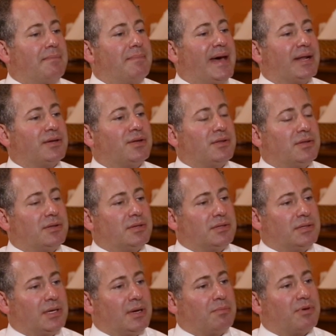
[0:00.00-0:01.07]
medical
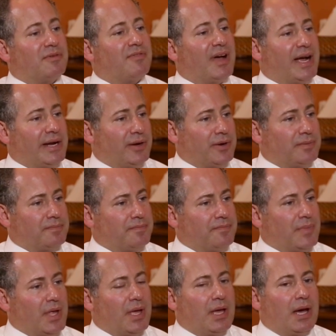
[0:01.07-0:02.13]
provider.
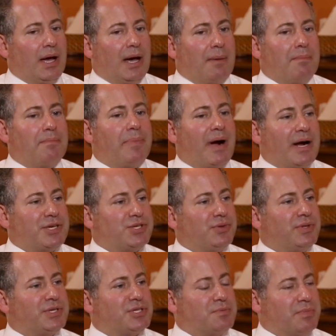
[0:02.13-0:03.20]
Partial
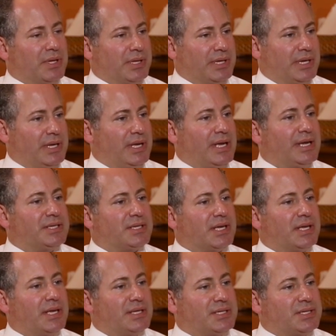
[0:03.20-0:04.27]
disability is
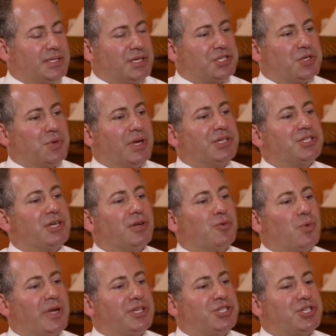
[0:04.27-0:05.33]
a situation
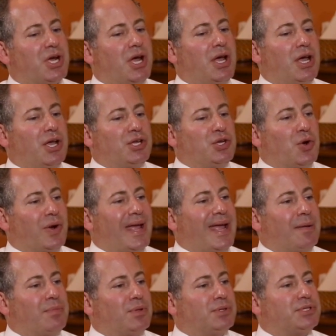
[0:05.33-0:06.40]
in which you're
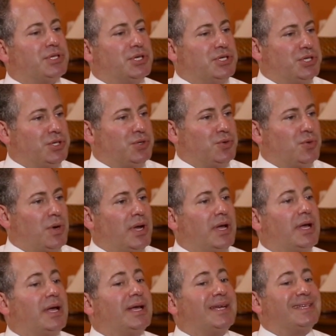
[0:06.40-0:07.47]
able to do
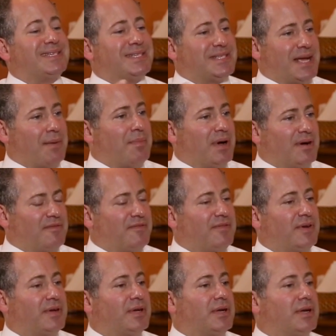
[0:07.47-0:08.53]
some
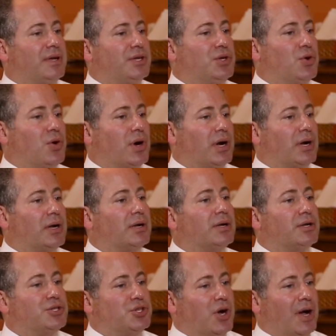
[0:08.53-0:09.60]
of your
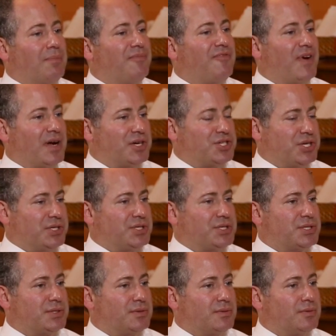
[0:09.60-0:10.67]
job
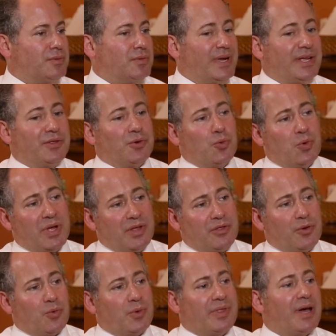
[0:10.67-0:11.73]
functions, either
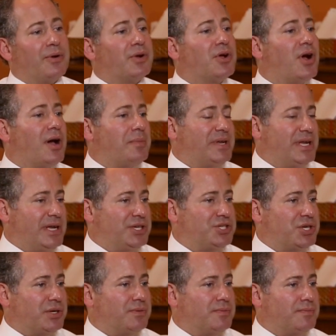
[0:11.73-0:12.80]
with or without
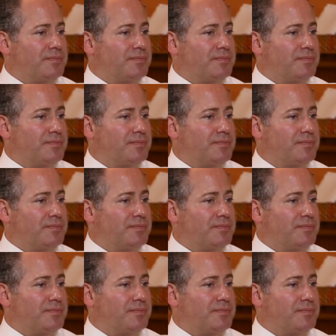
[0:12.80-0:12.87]
accommodation.